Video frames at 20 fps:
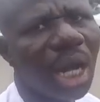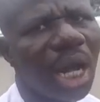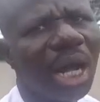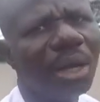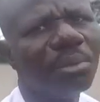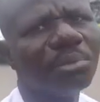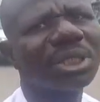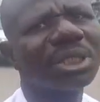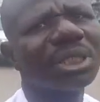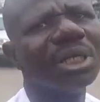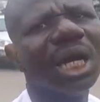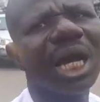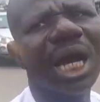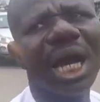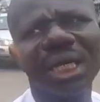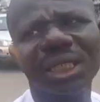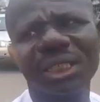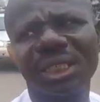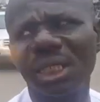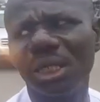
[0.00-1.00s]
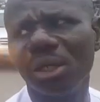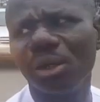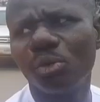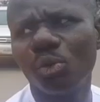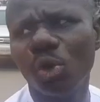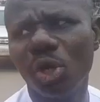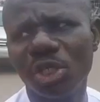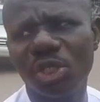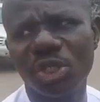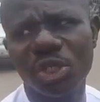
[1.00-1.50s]
I'm still asking
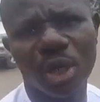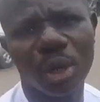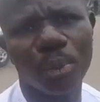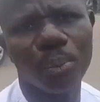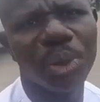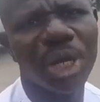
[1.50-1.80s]
questions.